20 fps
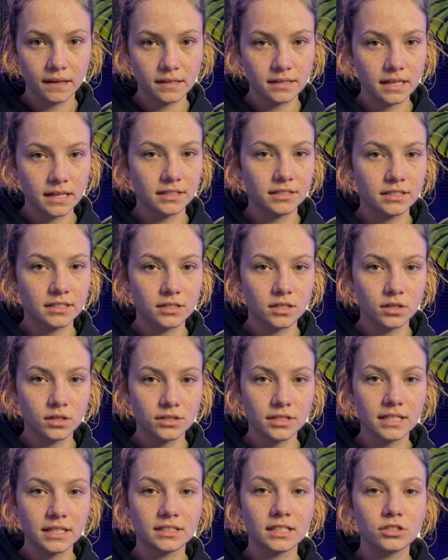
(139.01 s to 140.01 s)
that
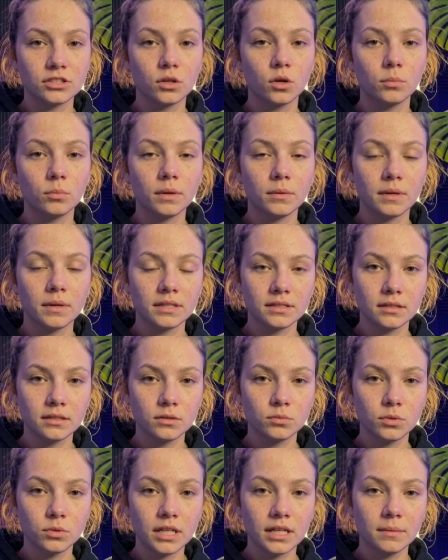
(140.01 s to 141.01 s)
currently it is open, but we